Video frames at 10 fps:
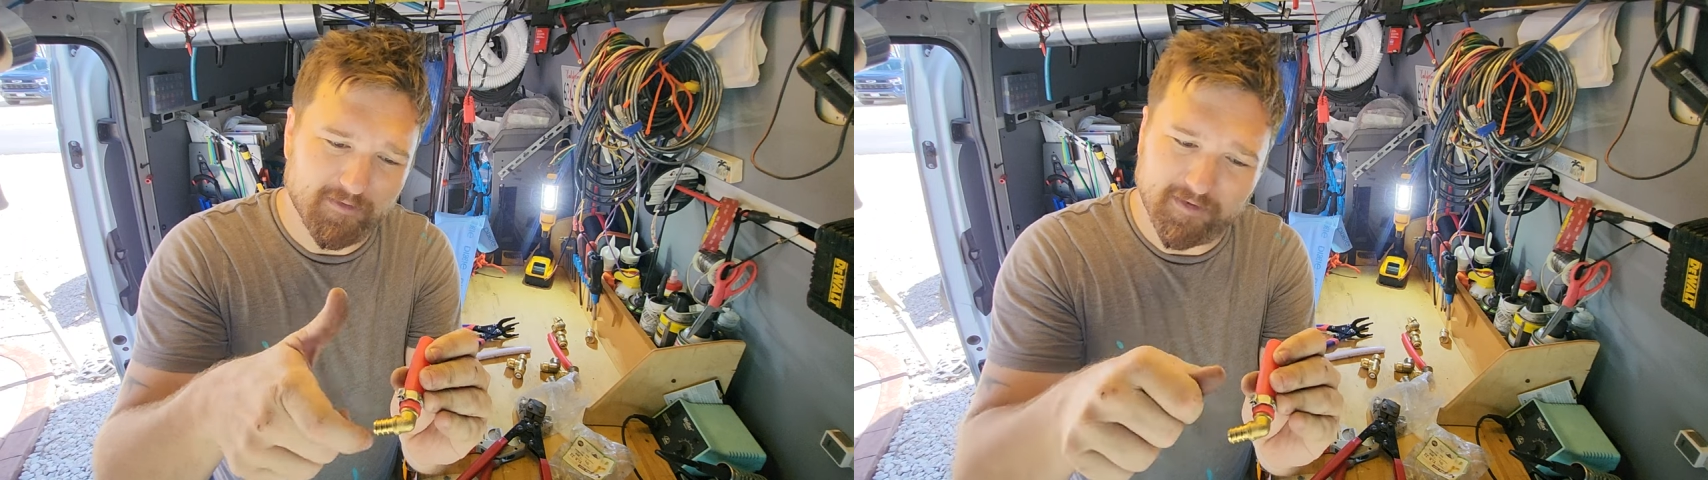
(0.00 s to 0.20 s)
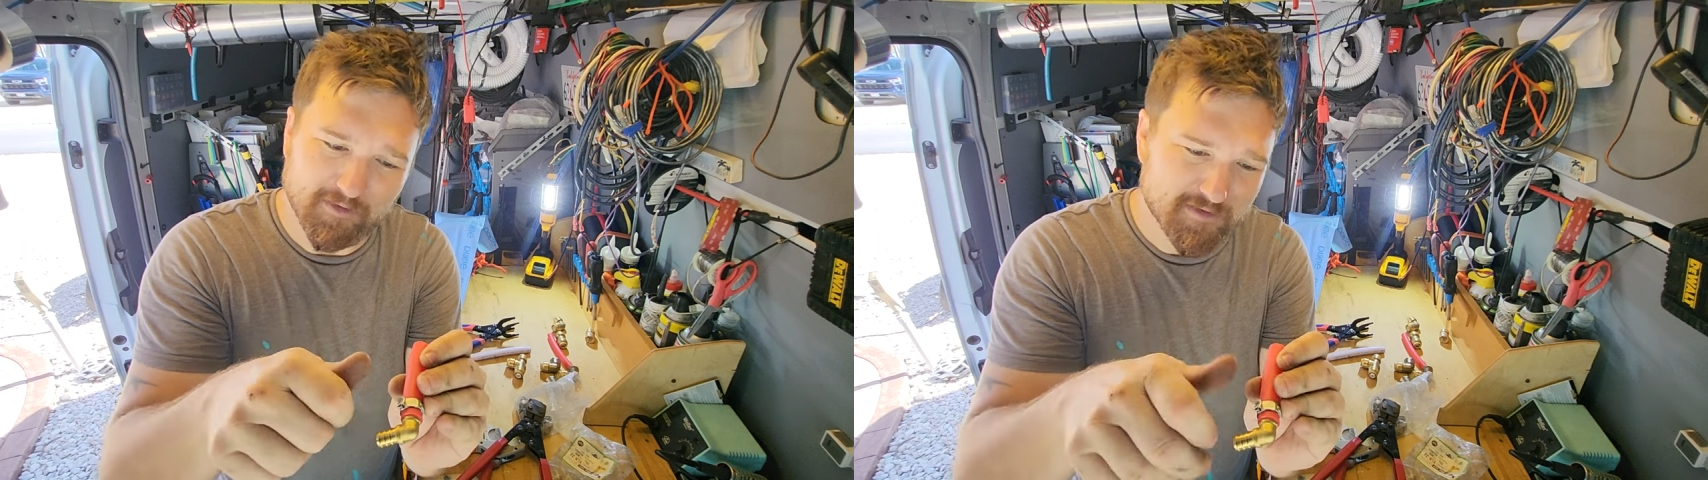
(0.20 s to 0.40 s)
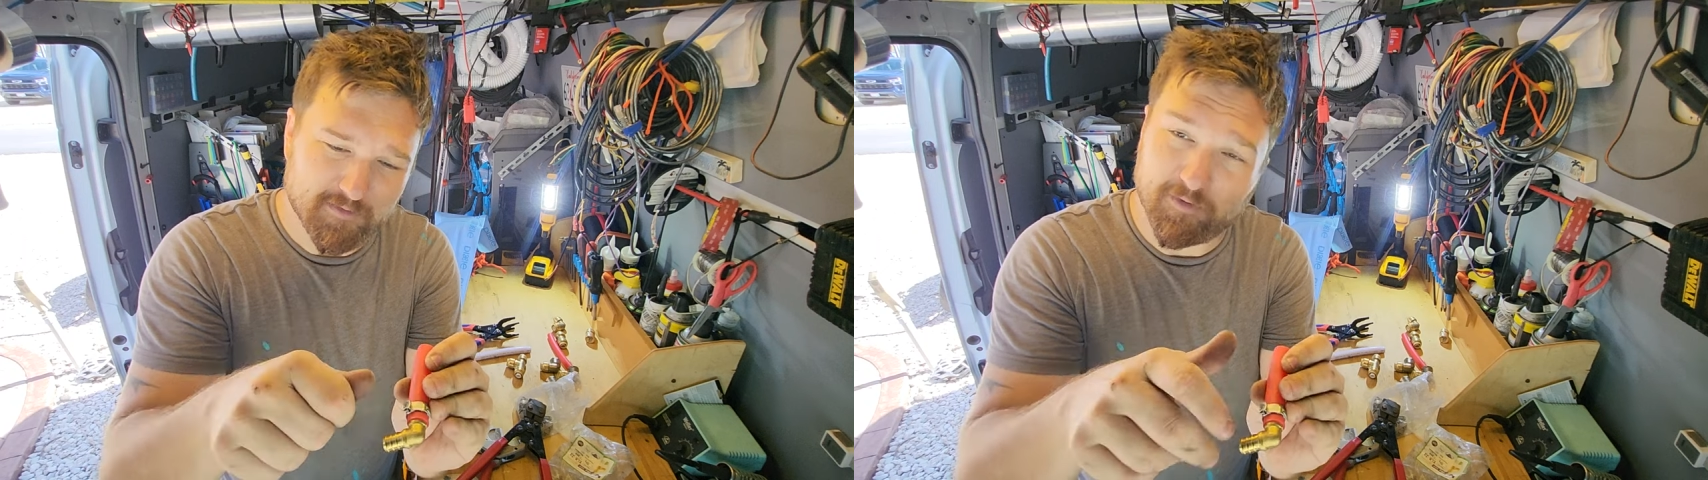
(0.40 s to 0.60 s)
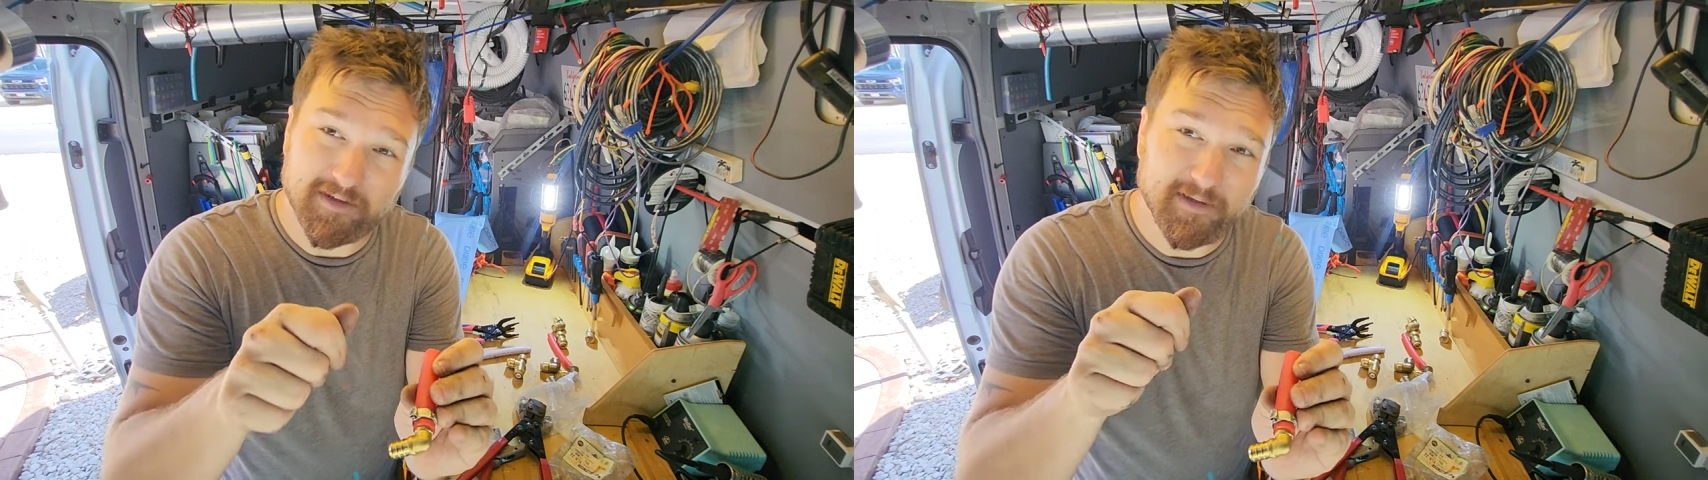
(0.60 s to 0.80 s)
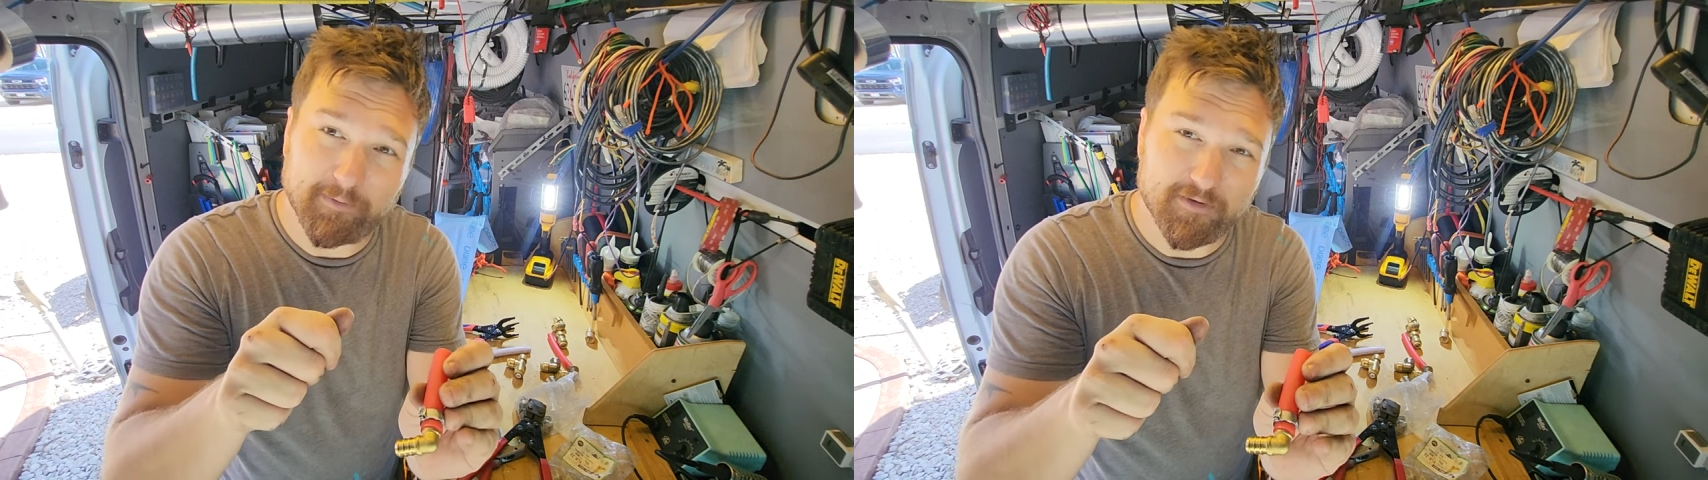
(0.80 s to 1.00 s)
you know, some sort of
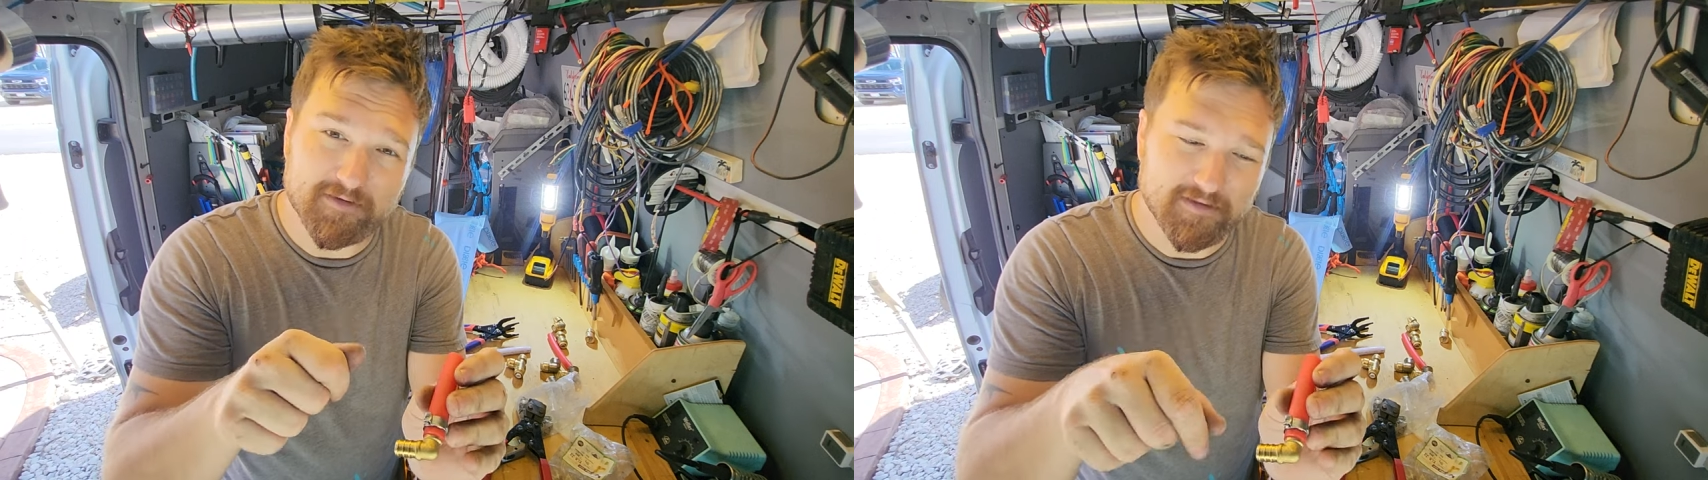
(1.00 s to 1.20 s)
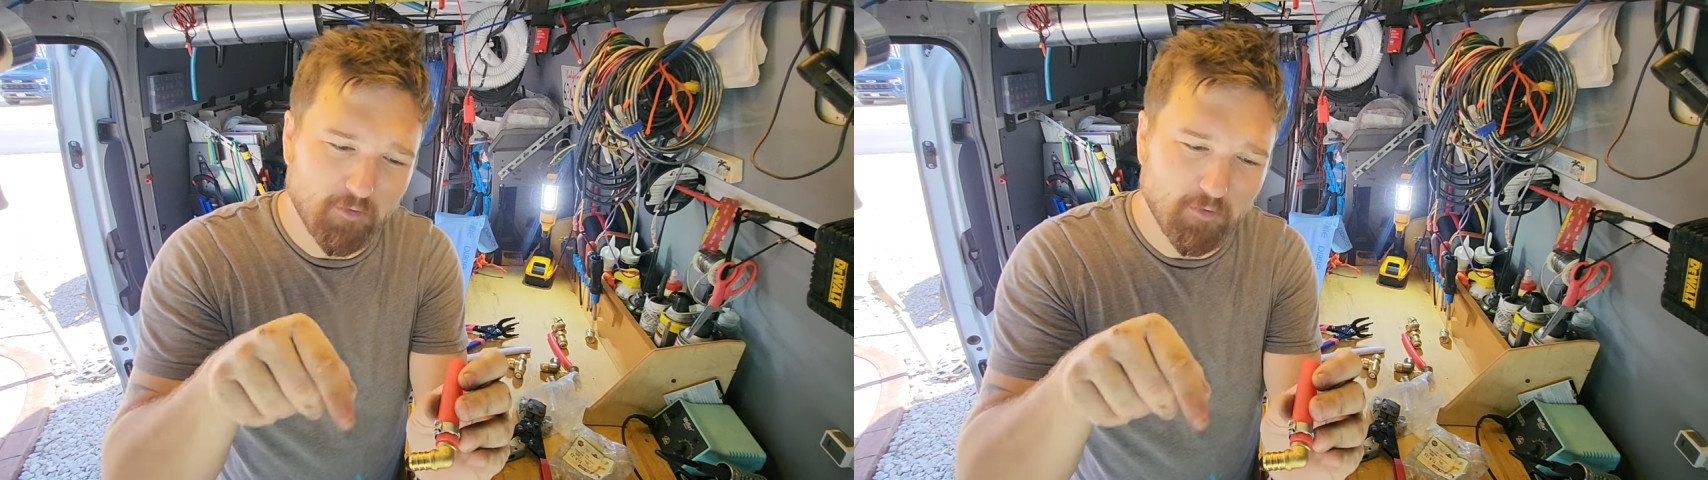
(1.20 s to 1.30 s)
clippers,